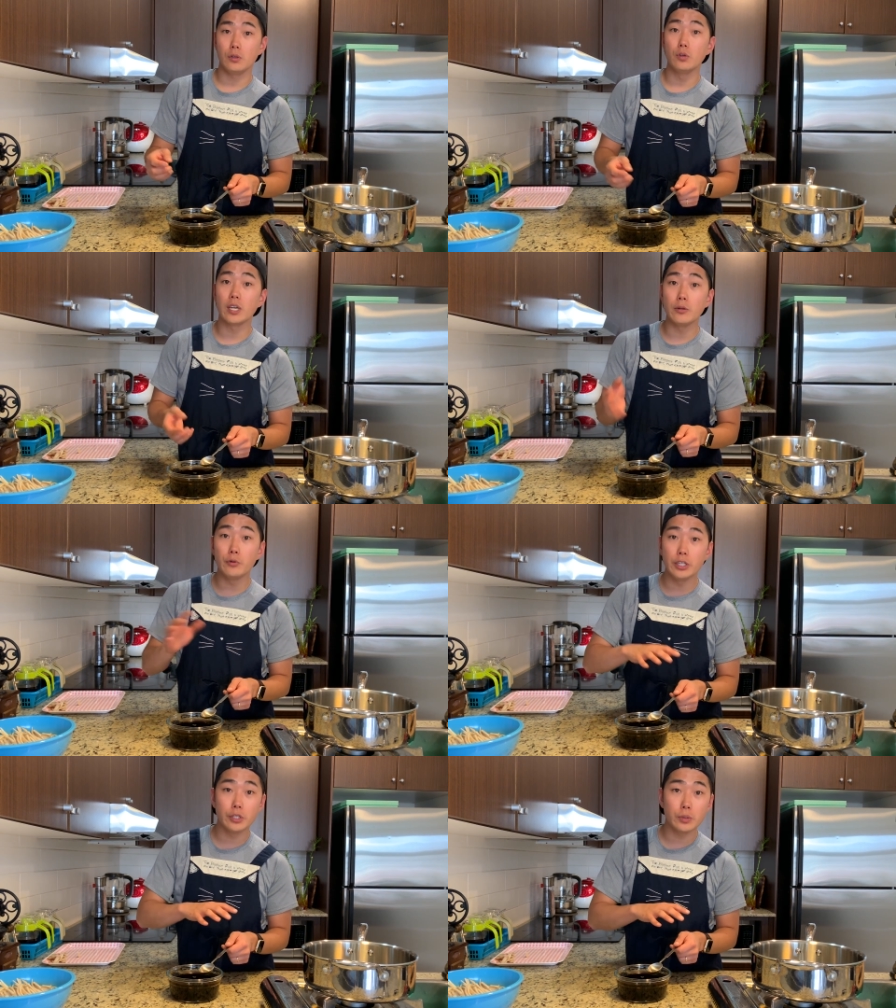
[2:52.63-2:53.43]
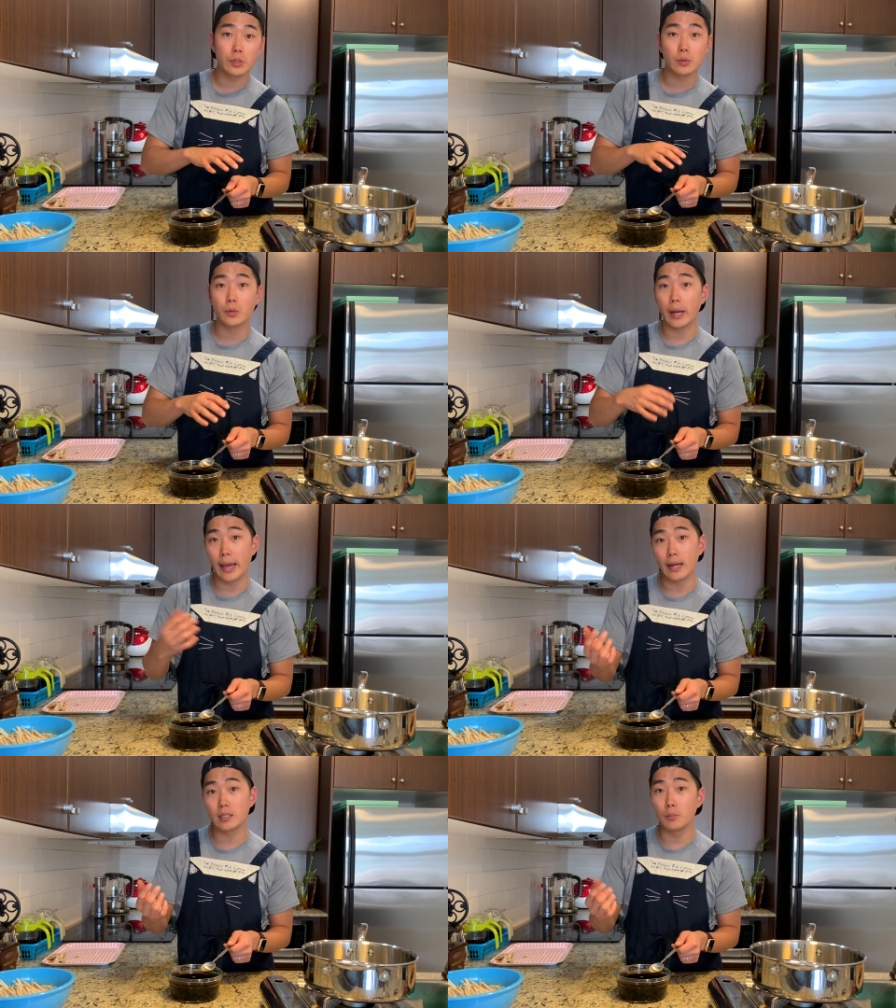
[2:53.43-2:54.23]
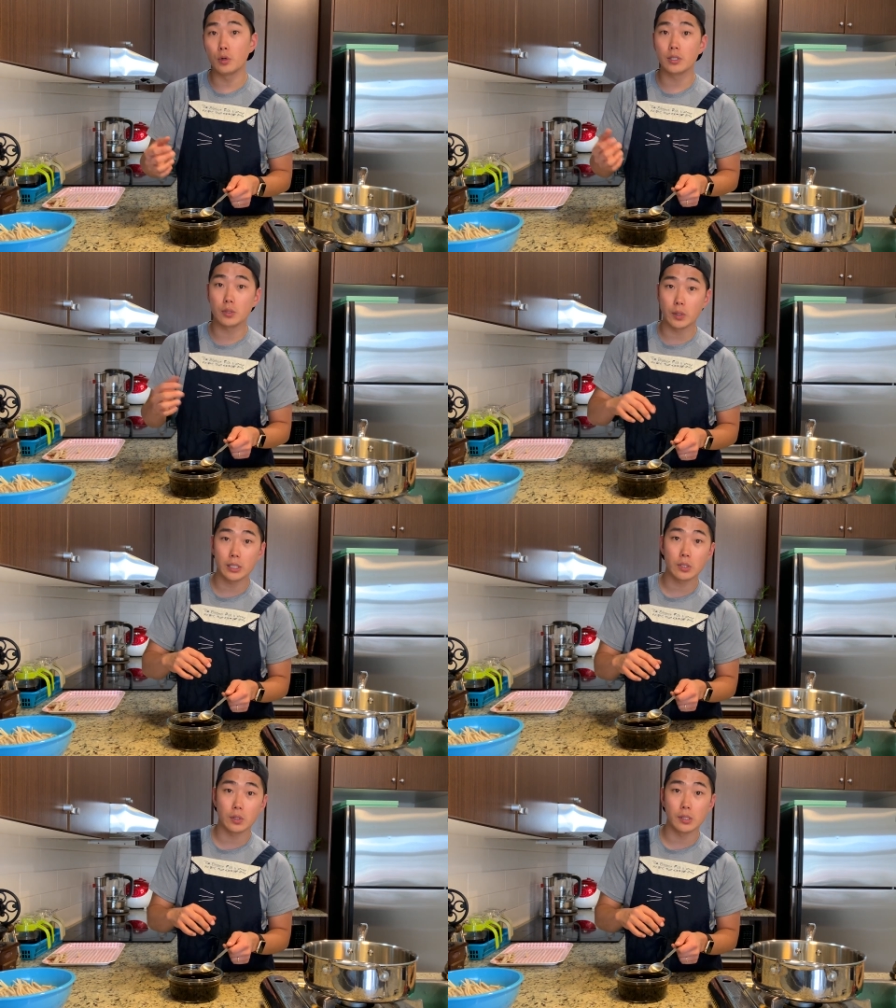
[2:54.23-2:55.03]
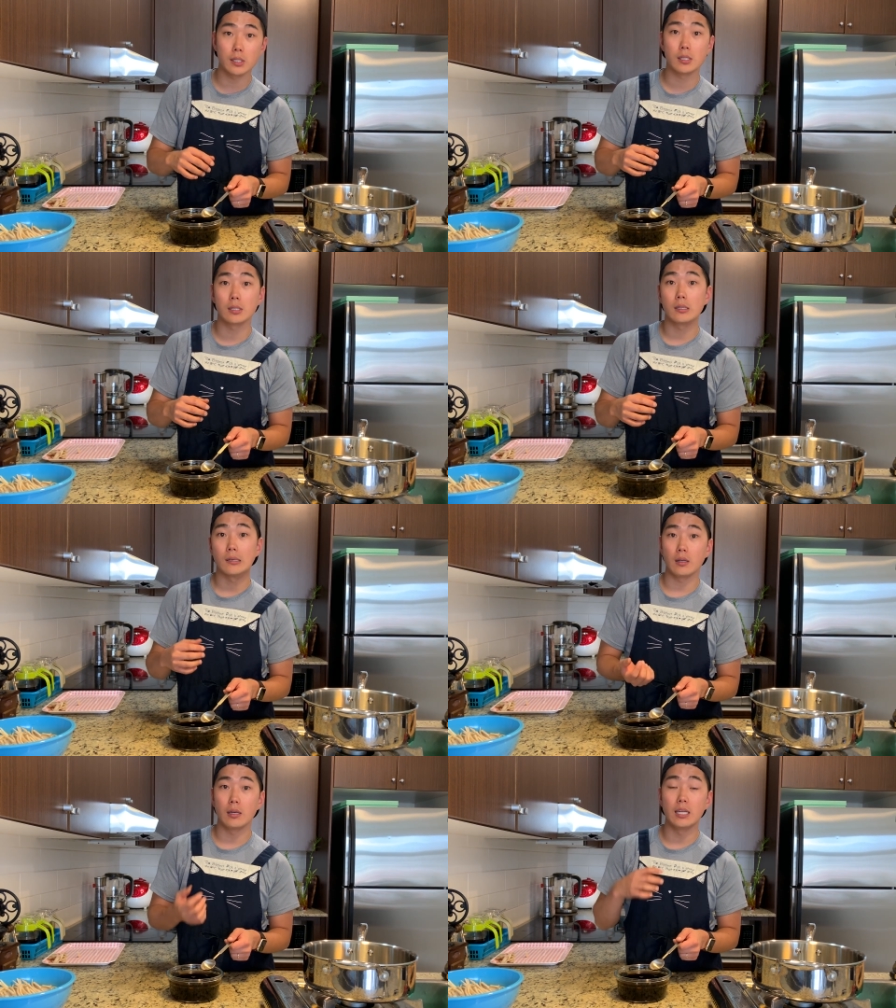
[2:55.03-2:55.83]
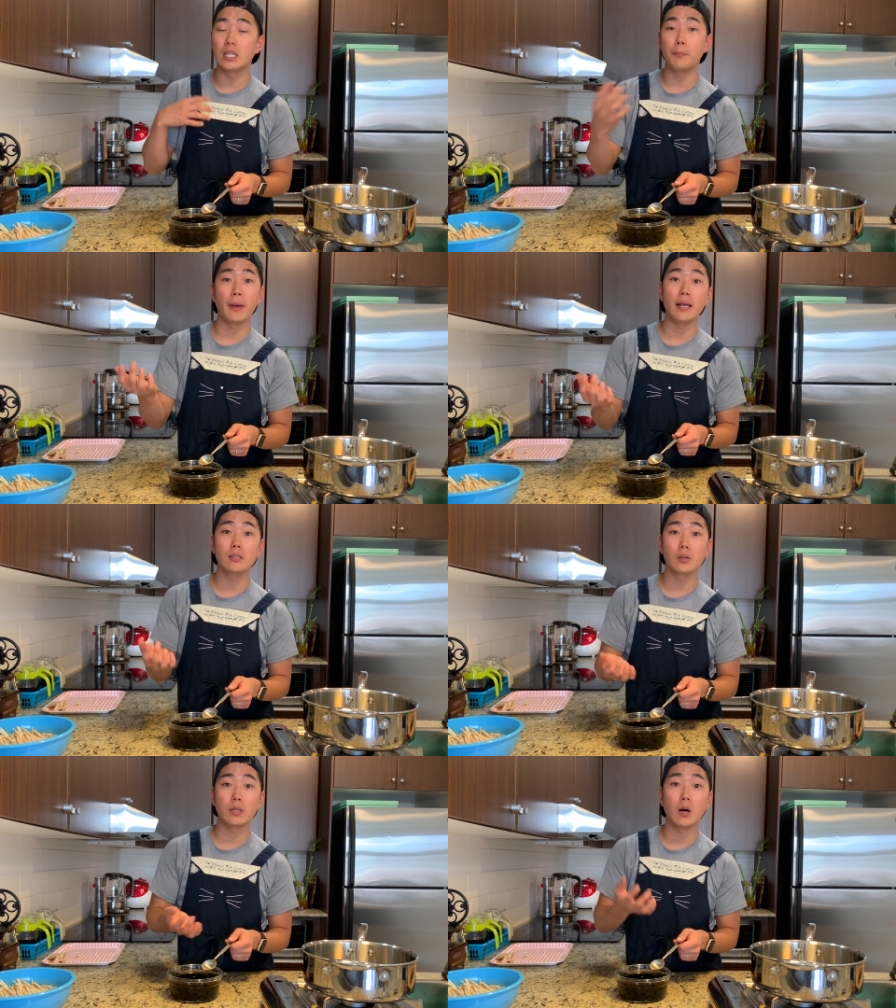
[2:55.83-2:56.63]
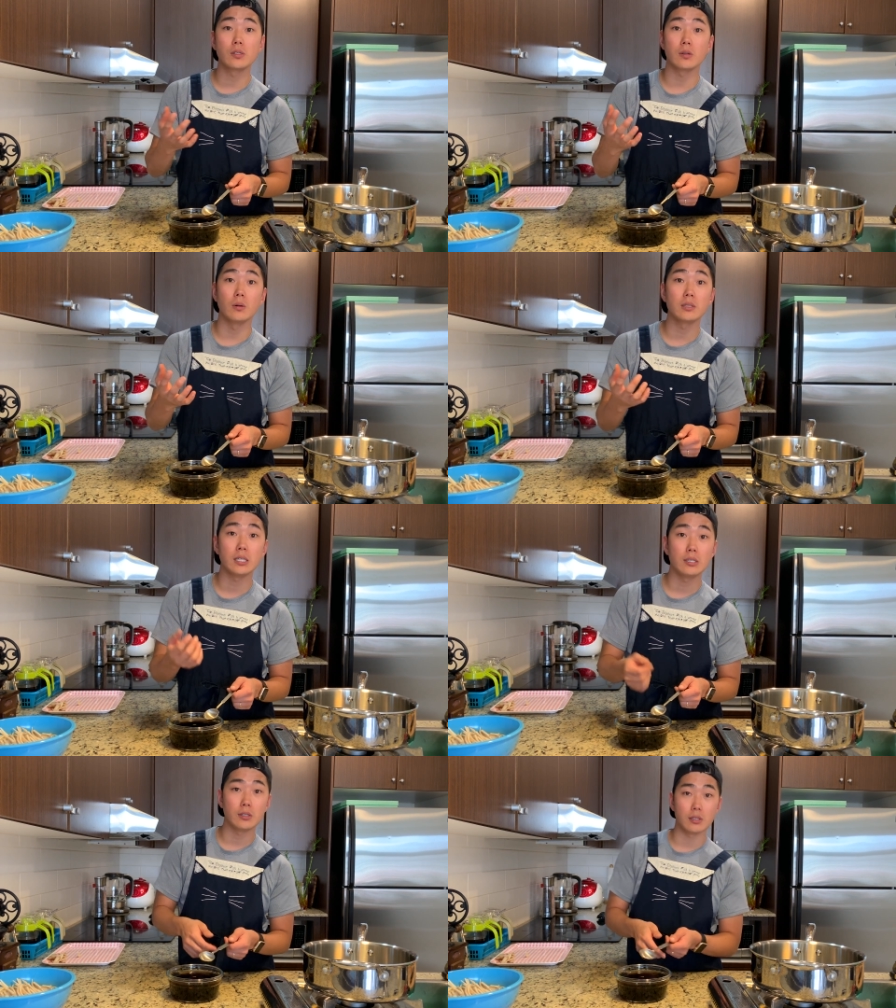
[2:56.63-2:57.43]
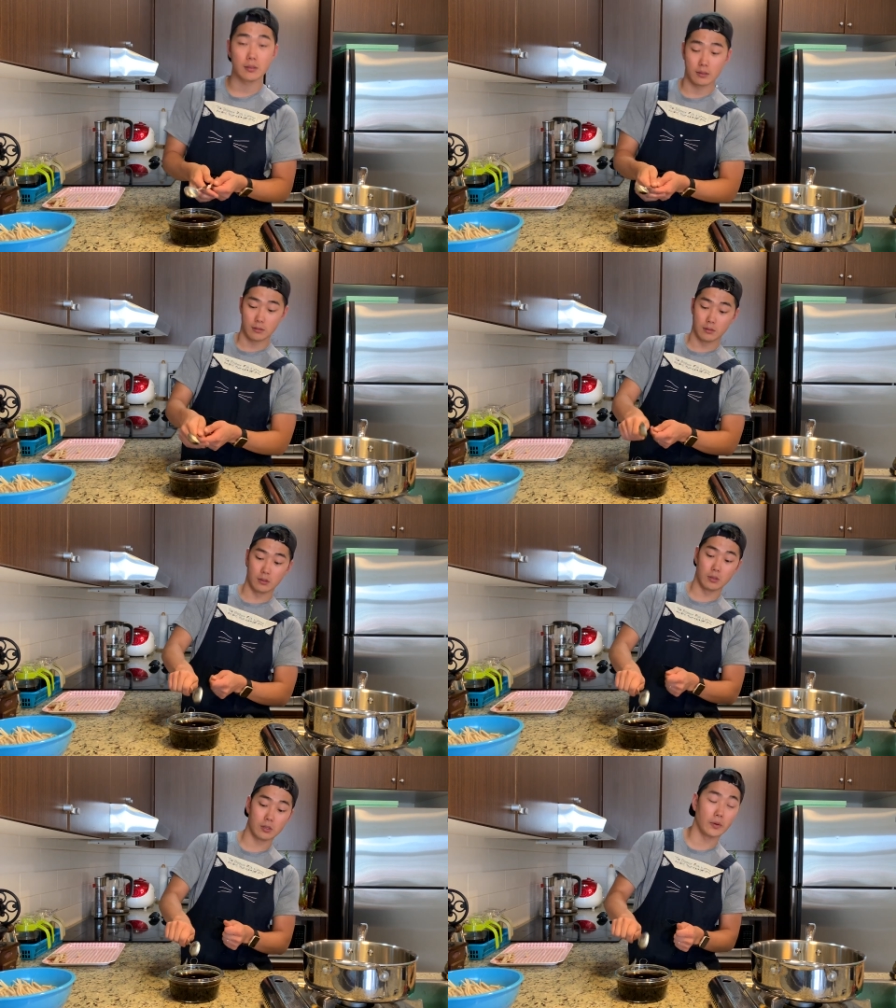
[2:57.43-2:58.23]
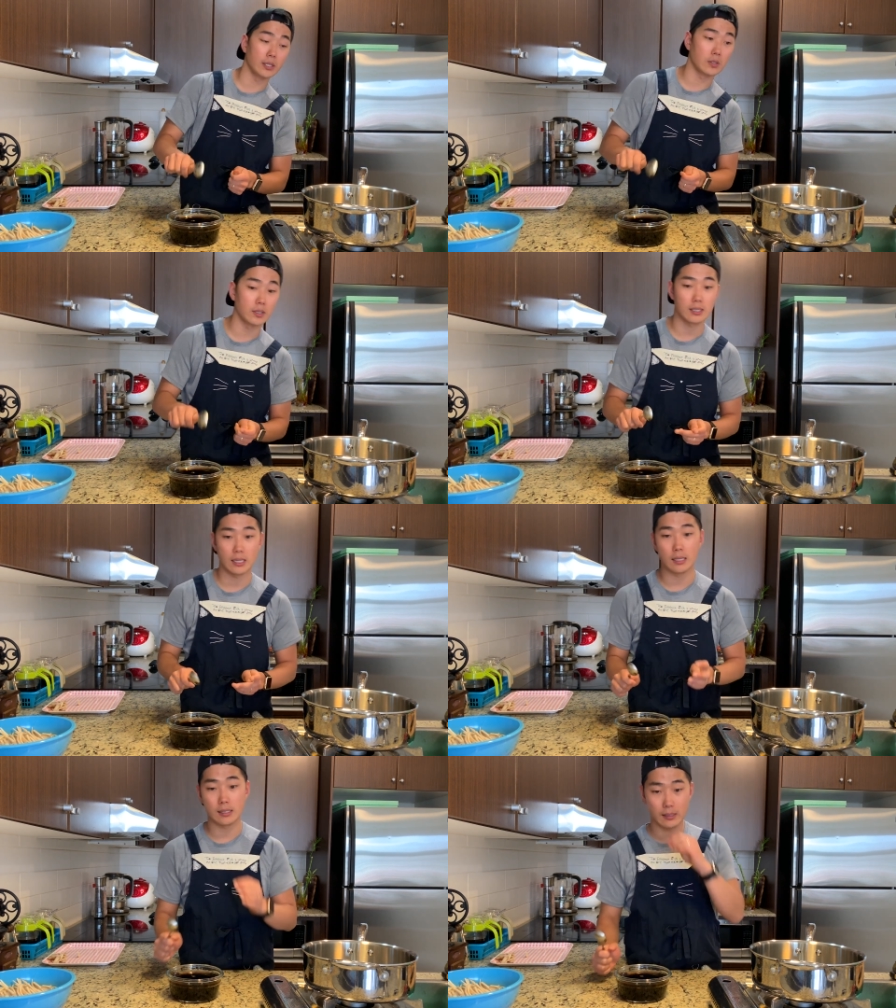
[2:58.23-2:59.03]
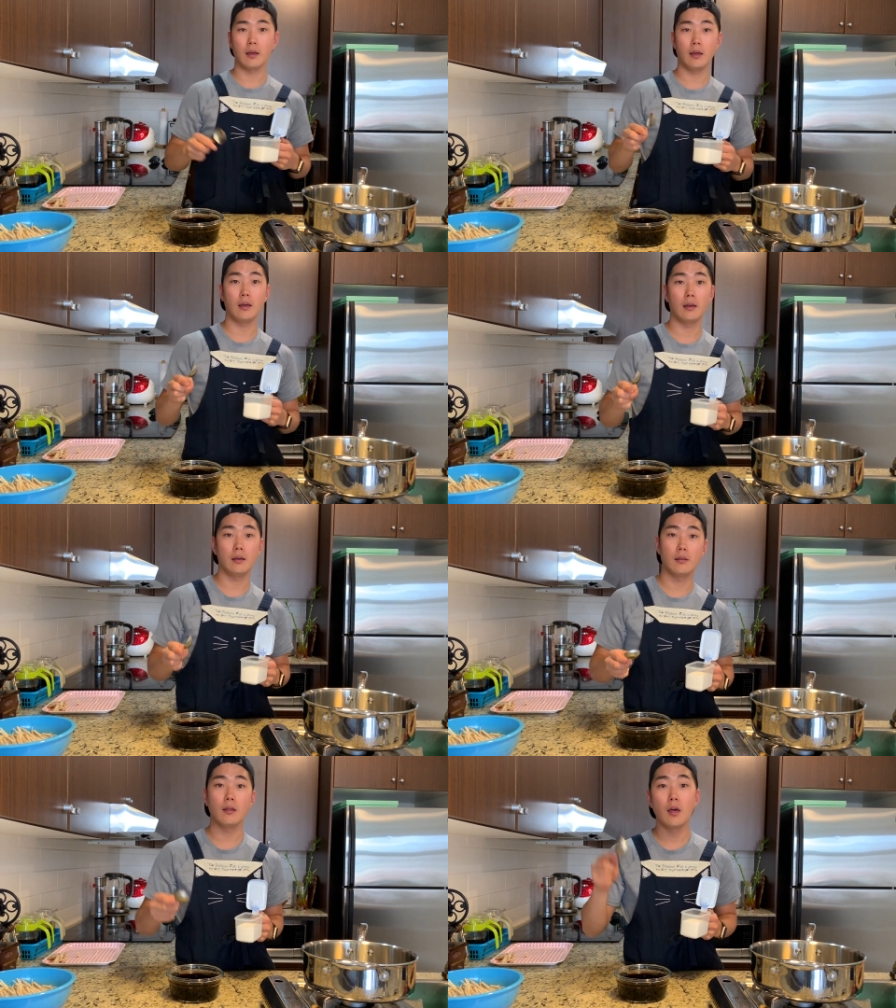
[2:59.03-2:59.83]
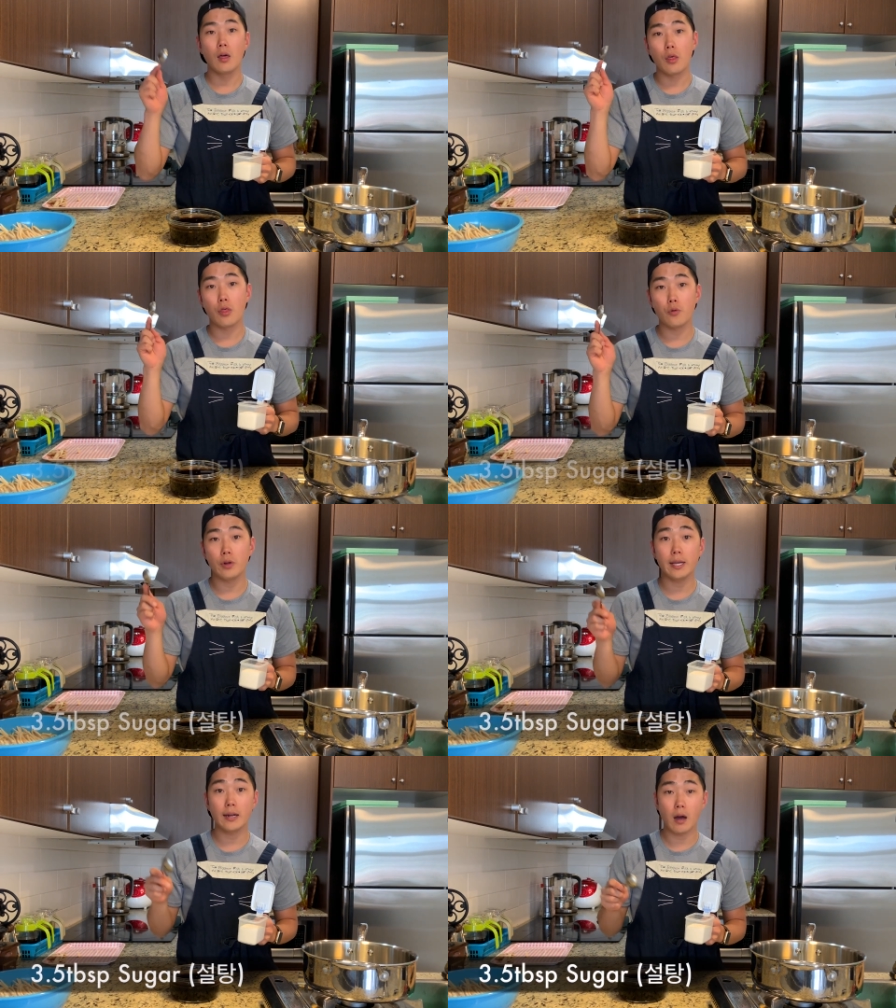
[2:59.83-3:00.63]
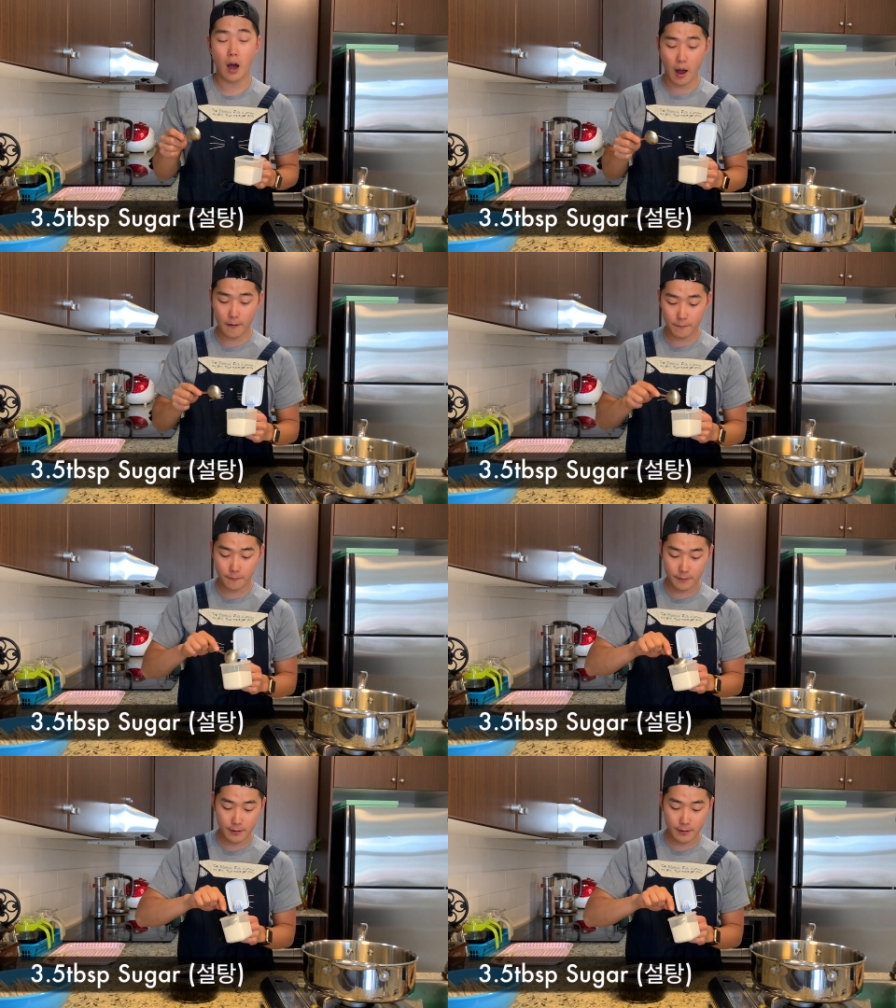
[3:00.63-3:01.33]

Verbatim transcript: You can reduce or add more soy sauce. It depends on how salty your, you know, soy sauce is. And three and a half